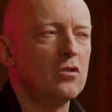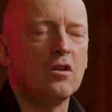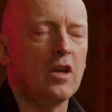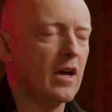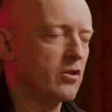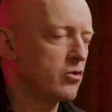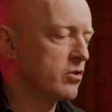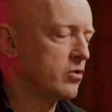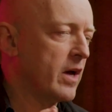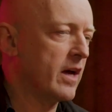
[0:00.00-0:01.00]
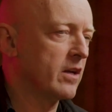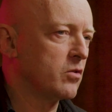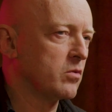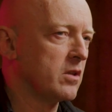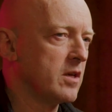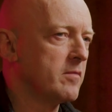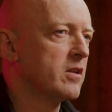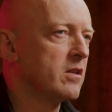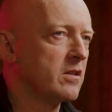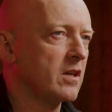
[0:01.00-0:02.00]
You were
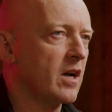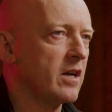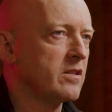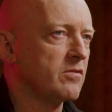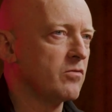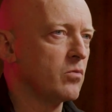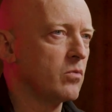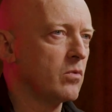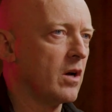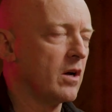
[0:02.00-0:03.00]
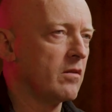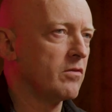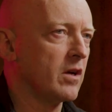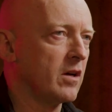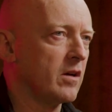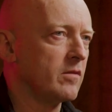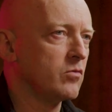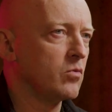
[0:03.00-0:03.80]
limited in the kinds of